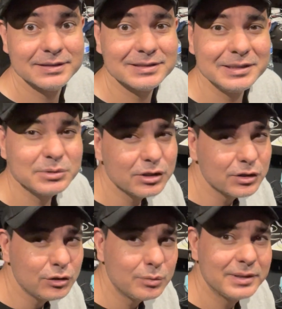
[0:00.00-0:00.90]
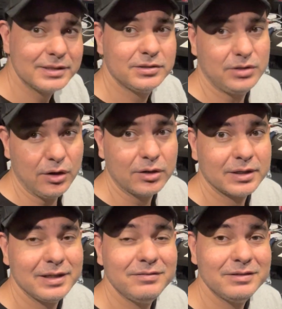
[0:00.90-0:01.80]
It seems a little bit
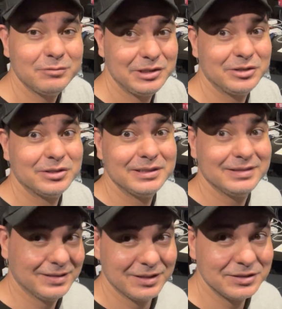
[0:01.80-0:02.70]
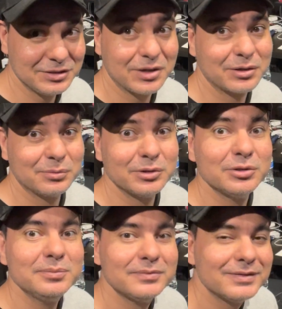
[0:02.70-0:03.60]
dark, even when you're in a dark
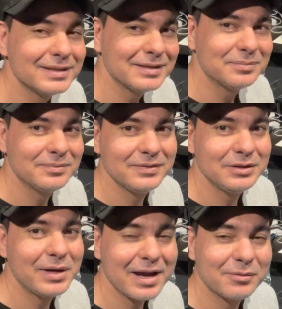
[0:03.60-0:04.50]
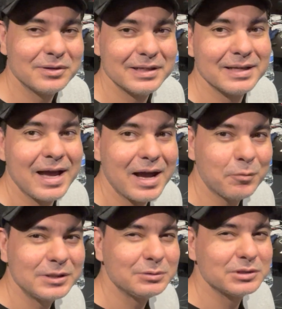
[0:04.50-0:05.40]
room. The you can't really. I
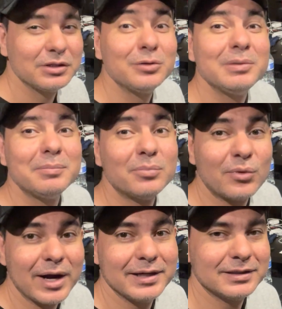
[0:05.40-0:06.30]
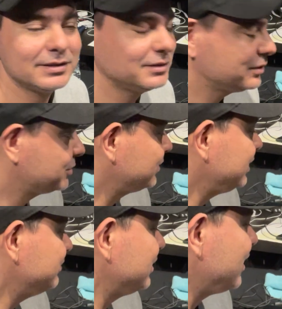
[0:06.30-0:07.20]
wish it was a little bit brighter screen, but